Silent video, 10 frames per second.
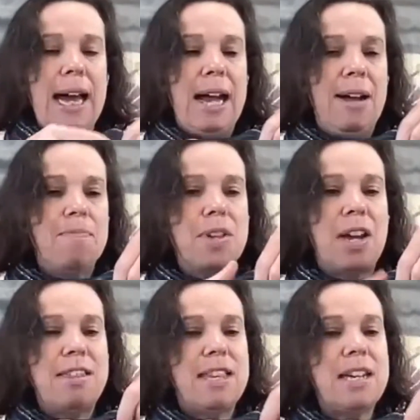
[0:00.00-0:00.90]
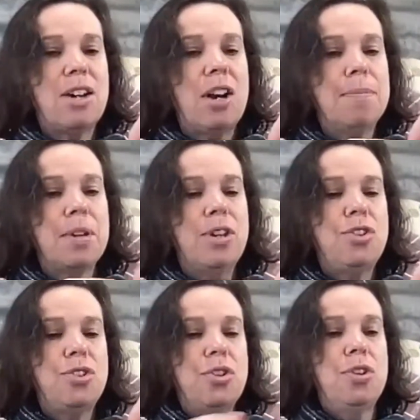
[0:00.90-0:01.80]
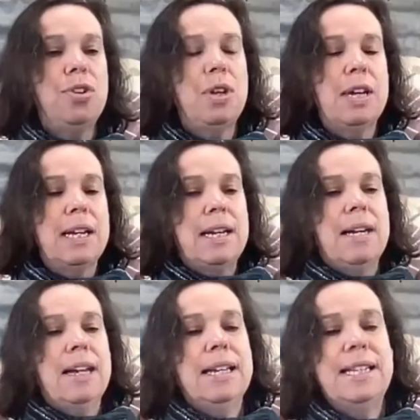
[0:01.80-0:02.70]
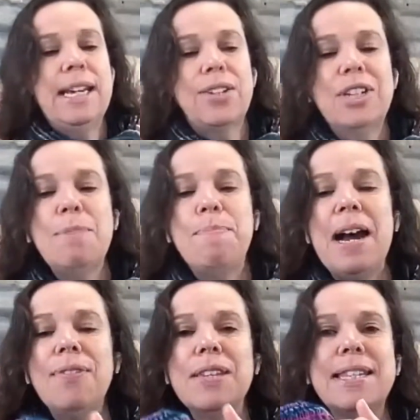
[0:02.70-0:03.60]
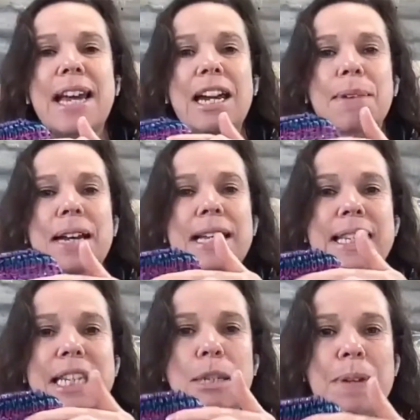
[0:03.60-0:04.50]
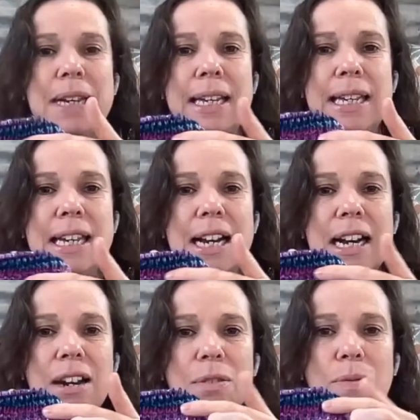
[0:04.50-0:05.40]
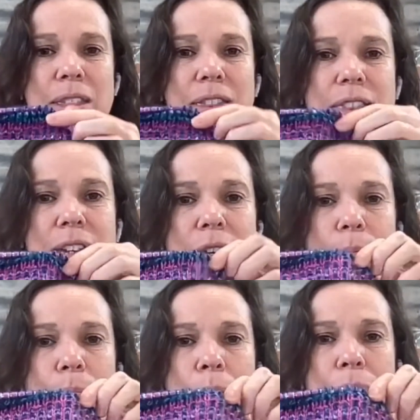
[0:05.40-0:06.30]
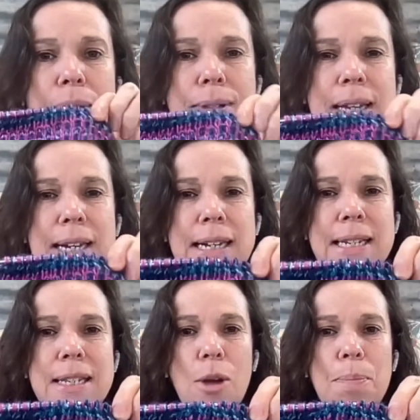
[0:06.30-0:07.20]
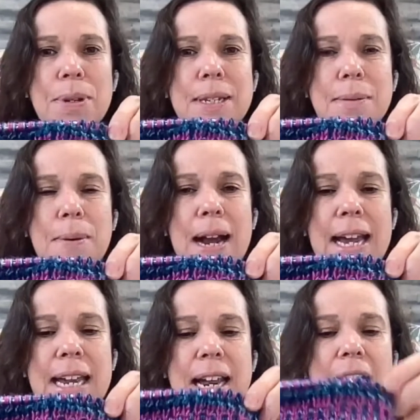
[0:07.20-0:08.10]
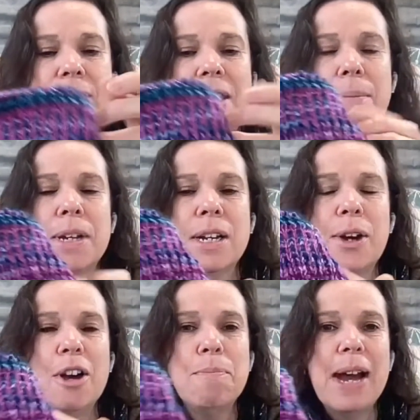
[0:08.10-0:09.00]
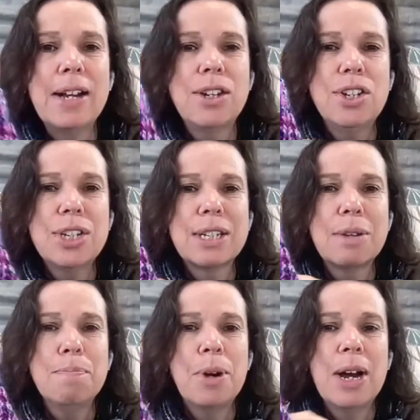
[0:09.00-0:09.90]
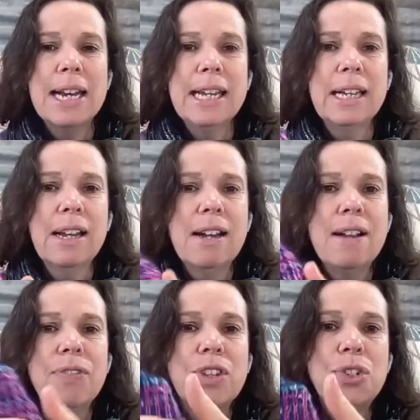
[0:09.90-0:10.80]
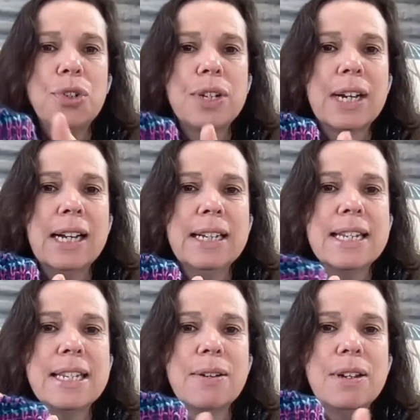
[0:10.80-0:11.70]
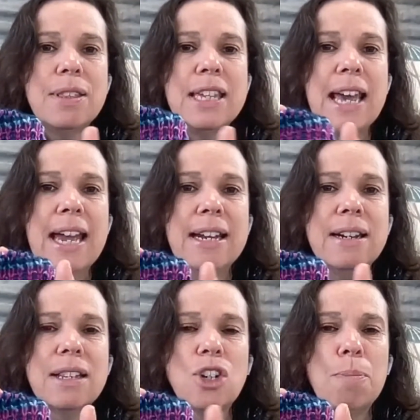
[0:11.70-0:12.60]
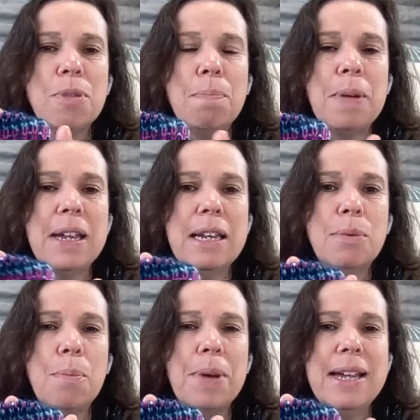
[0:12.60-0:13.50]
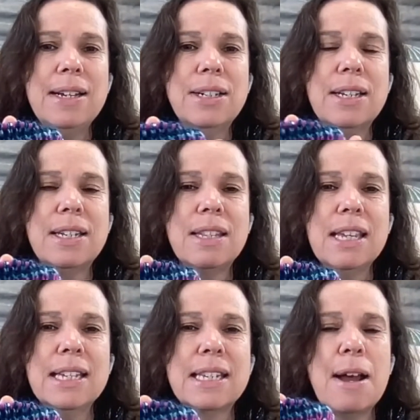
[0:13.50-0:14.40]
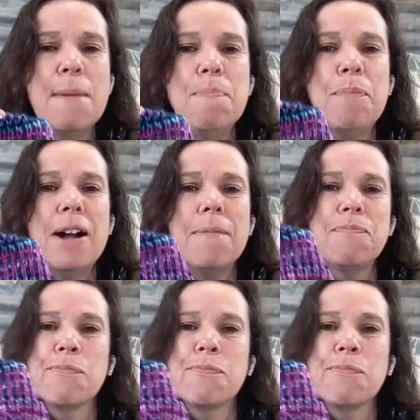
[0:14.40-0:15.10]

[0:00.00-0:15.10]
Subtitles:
I think I'm going to do a section about the same as this bit here with the pearls and knits the opposite way, and then I'm going to go back to just combining the two colors, so the top of the beanie will be just this. But